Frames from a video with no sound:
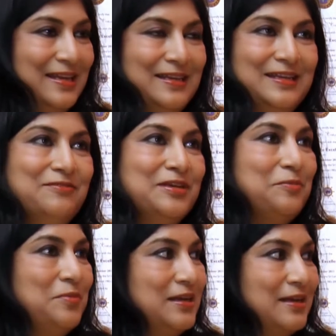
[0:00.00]
Leaving
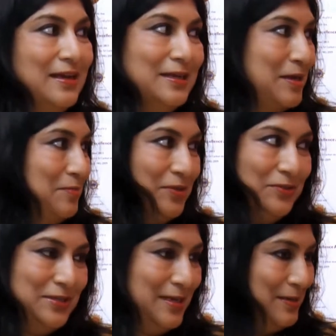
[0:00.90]
America and coming to
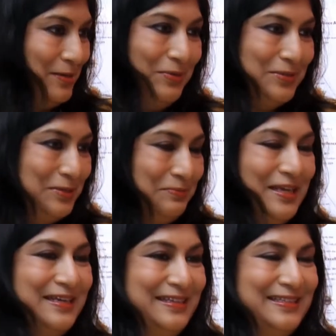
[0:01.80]
Sri Lanka was a
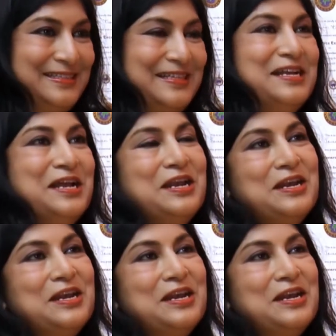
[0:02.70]
big decision.